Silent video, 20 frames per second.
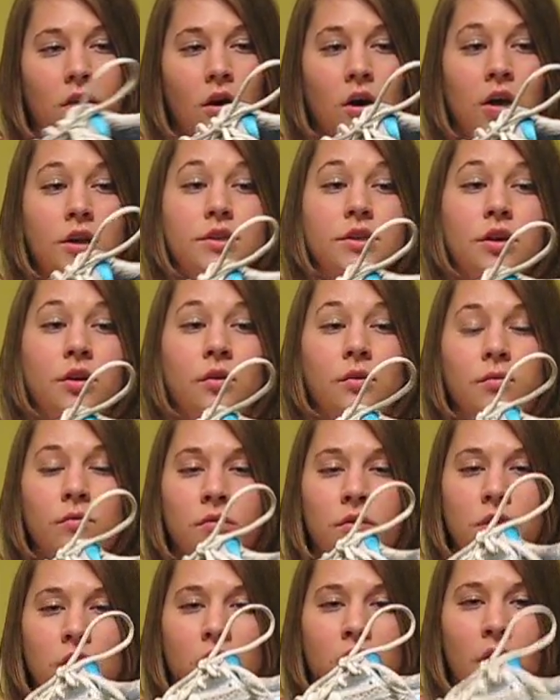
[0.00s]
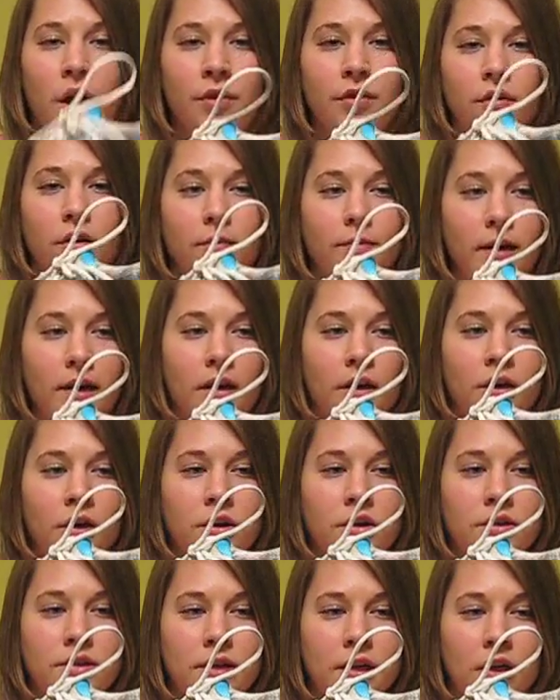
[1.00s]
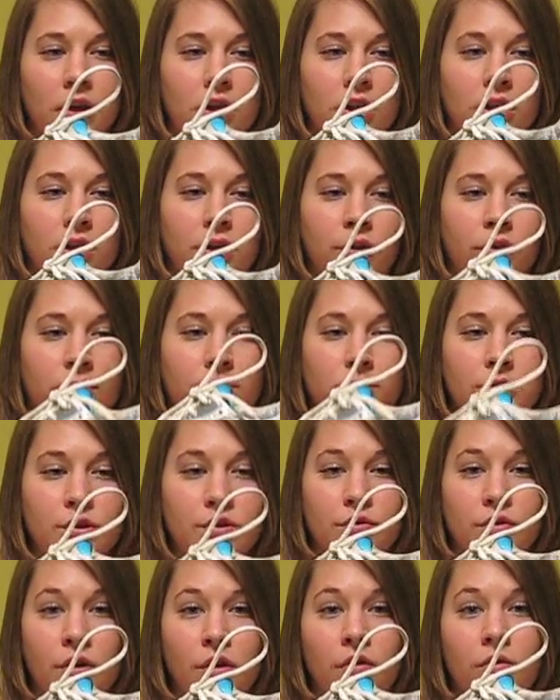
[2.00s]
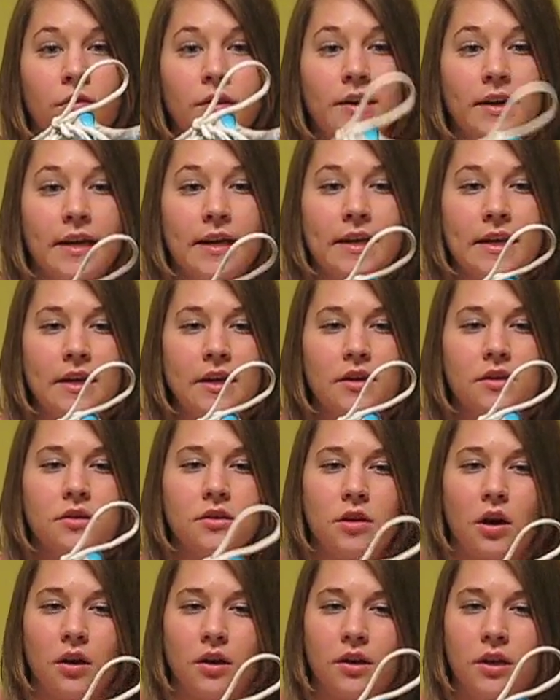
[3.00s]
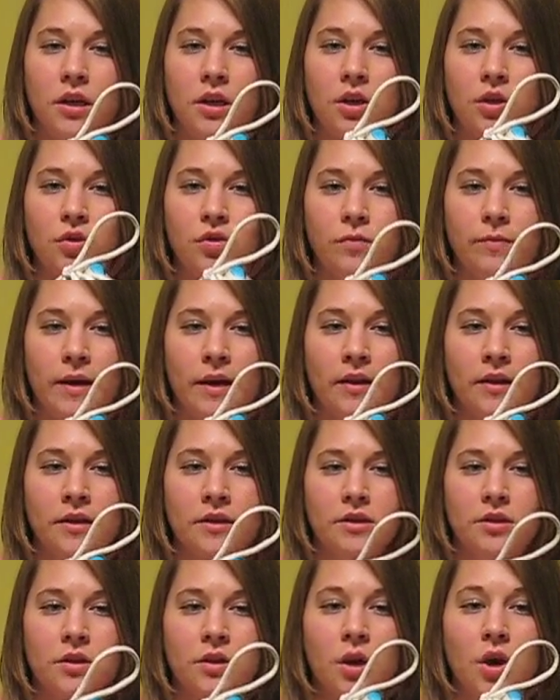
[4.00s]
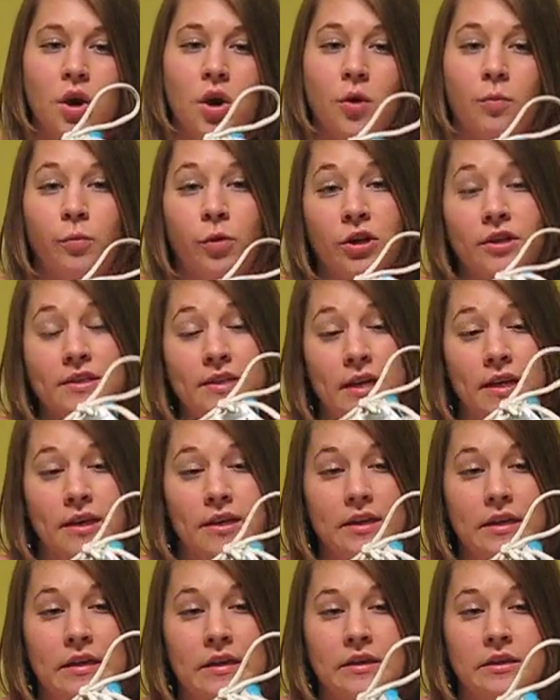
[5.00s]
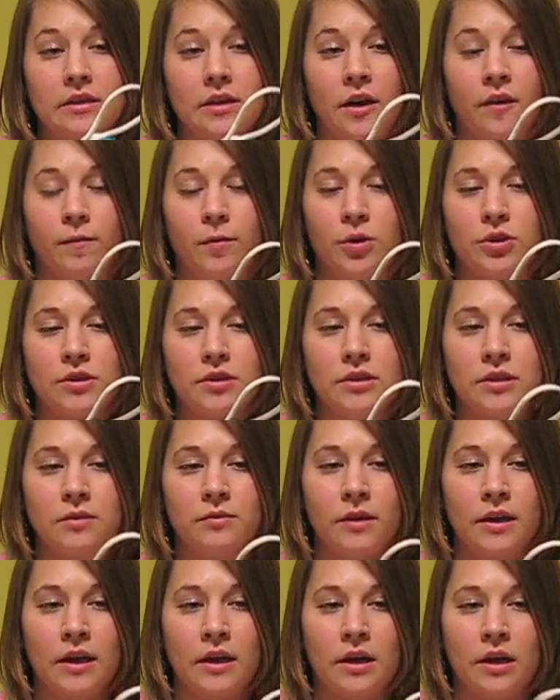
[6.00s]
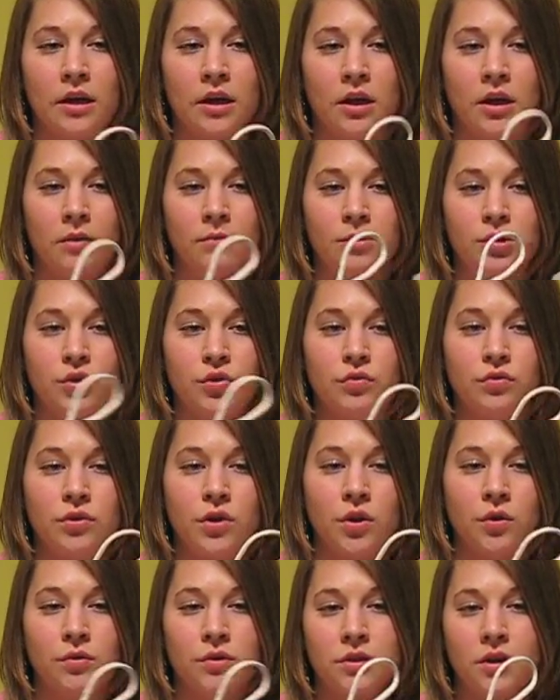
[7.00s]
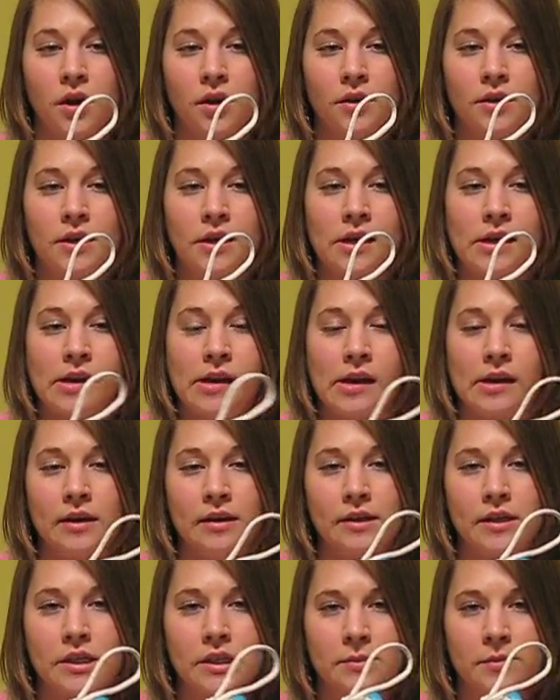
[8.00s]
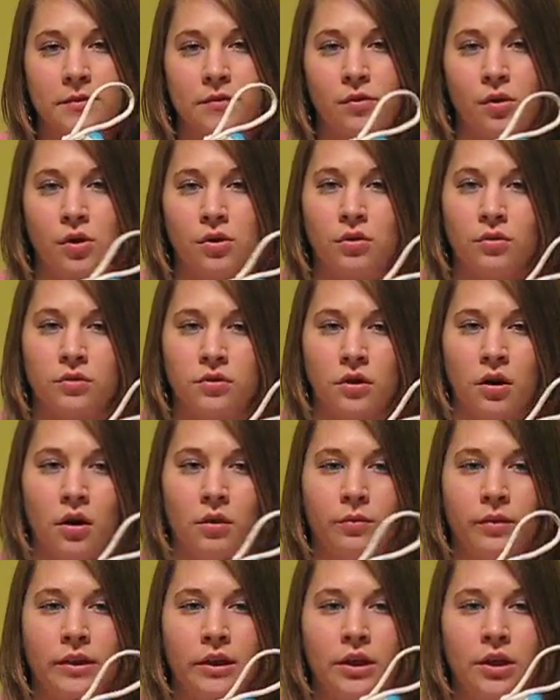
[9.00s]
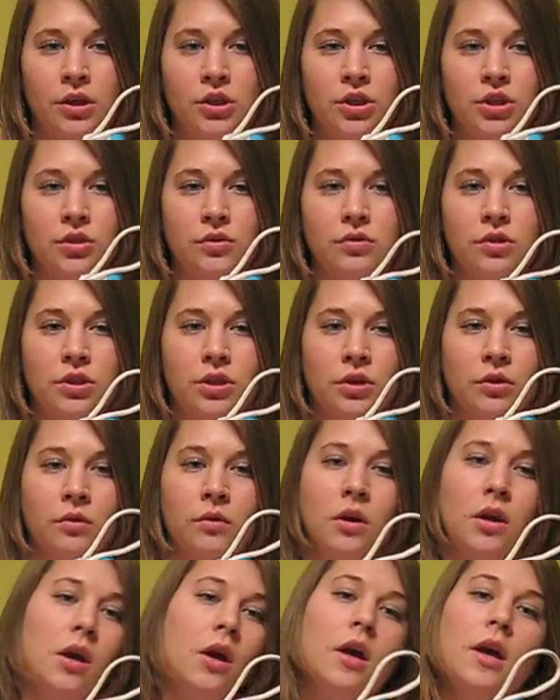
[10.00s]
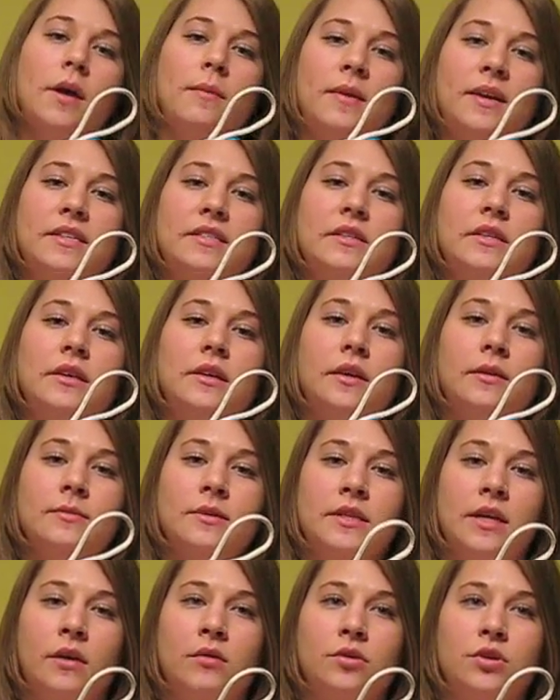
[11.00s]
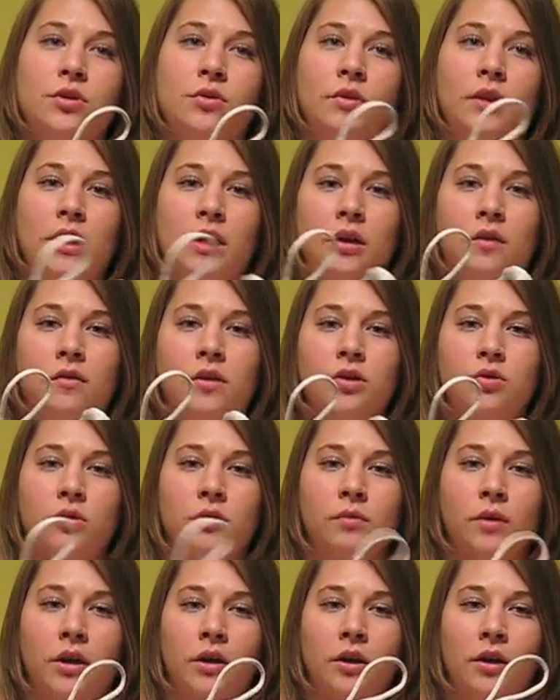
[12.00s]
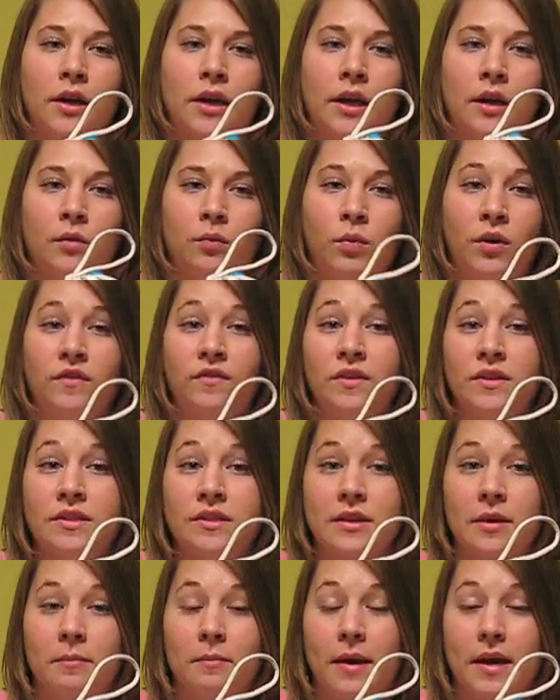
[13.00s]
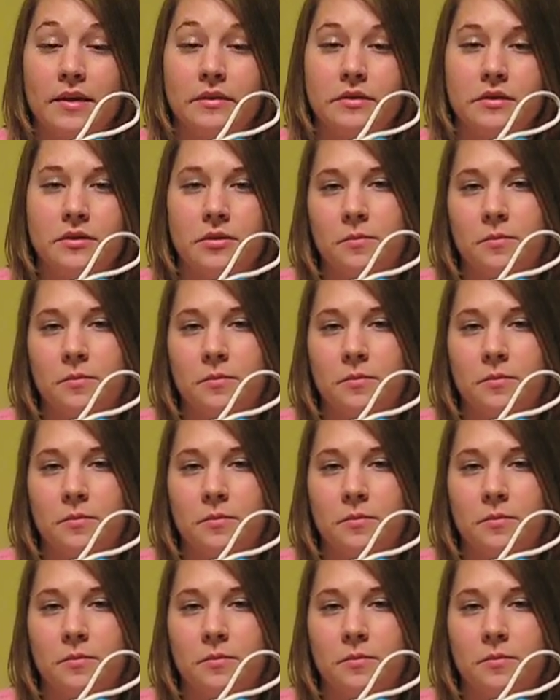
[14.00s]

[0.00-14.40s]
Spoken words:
Also, the other competitors include Mizuno, Nike, Saucony, New Balance, Brooks, and Adidas. I personally ran in Mizuno, Saucony, and Adidas before. Those are all really good shoes too. Basically, it comes down to the individual runner and what fits them best.